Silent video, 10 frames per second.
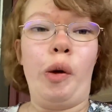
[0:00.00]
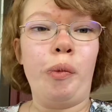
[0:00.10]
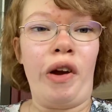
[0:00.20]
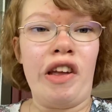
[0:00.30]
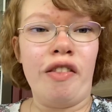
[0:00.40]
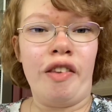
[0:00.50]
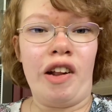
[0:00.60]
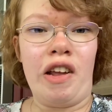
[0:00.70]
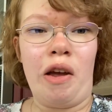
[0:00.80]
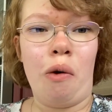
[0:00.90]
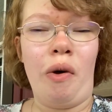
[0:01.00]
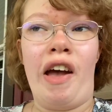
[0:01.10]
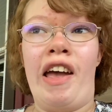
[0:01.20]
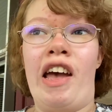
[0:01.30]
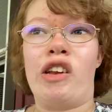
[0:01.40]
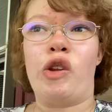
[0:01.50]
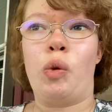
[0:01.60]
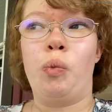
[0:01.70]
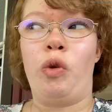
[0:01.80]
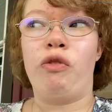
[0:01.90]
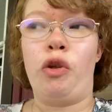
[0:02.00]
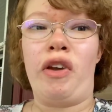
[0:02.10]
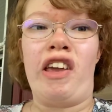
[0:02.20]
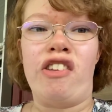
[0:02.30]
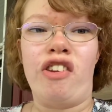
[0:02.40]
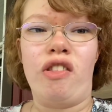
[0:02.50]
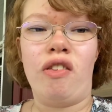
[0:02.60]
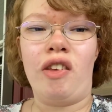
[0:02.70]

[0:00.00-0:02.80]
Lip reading: bright and sunny out. I had to move locations.